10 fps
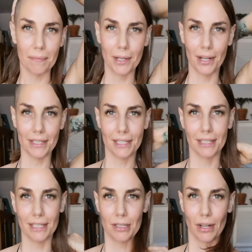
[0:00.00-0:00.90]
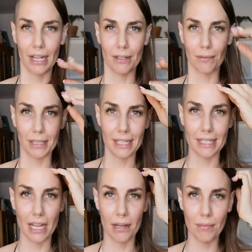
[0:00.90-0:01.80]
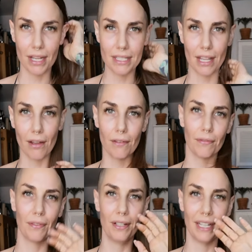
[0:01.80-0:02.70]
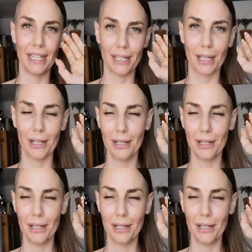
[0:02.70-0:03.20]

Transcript: constantly trying to redesign myself, like